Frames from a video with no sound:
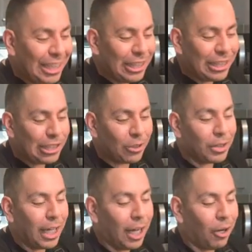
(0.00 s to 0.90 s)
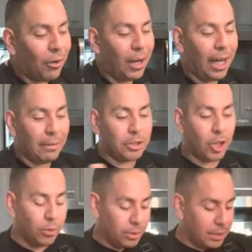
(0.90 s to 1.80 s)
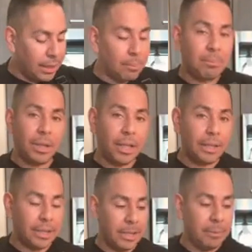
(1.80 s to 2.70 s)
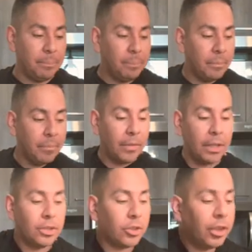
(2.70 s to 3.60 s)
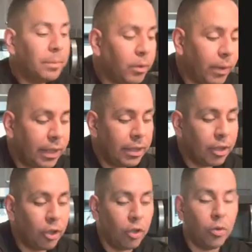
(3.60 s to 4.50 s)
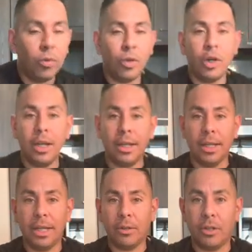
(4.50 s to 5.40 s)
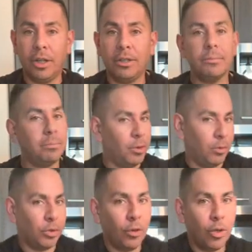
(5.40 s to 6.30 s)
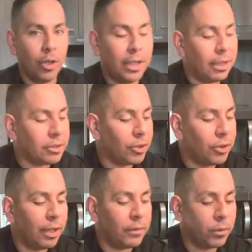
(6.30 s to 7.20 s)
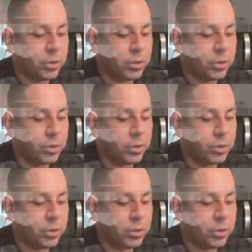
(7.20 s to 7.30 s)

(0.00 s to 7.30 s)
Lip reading: So now I've toasted and plated it. These are gonna be ready to go later on. Oh, don't worry, I'll show you afterwards.